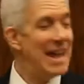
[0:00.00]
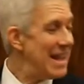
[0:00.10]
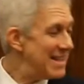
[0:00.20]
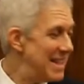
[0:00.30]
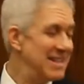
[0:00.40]

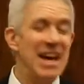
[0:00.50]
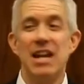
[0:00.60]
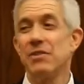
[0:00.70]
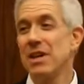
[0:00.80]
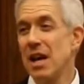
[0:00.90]
That's the
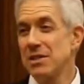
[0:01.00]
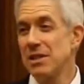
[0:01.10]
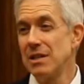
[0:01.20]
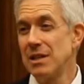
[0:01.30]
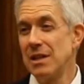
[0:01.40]
side of
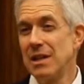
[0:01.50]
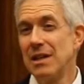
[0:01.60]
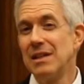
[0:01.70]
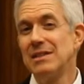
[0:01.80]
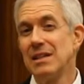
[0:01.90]
Augustine
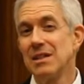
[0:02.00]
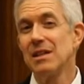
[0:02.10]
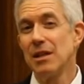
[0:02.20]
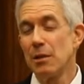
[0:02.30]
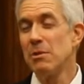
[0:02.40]
that's a
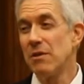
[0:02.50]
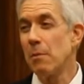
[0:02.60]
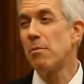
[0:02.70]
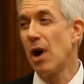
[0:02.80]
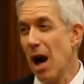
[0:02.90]
little bit
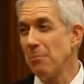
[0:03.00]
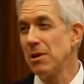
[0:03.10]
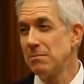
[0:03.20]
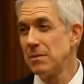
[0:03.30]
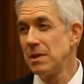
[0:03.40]
of a
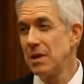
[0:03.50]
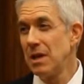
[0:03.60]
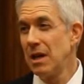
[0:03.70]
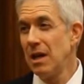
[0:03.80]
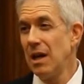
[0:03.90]
problem.
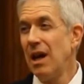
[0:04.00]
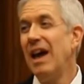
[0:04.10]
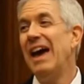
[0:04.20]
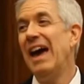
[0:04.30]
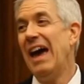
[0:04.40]

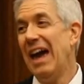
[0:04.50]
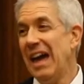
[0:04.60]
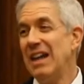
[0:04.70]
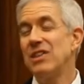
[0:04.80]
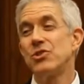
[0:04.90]

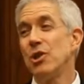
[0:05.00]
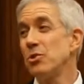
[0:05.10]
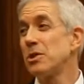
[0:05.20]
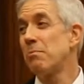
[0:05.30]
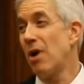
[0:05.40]
And it's
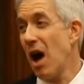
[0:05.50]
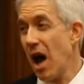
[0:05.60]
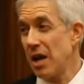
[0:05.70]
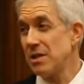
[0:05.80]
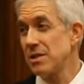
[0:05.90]
no
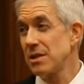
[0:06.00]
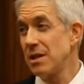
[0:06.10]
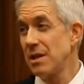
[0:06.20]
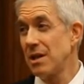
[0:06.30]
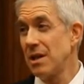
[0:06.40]
surprise
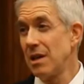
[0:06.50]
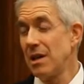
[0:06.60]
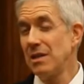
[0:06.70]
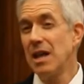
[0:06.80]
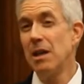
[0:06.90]

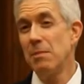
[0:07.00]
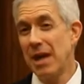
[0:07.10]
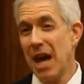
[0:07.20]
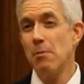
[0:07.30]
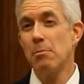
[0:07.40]
that it
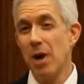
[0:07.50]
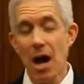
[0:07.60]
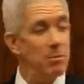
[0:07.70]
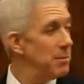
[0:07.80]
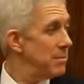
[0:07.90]
became a
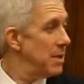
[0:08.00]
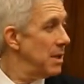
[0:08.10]
problem.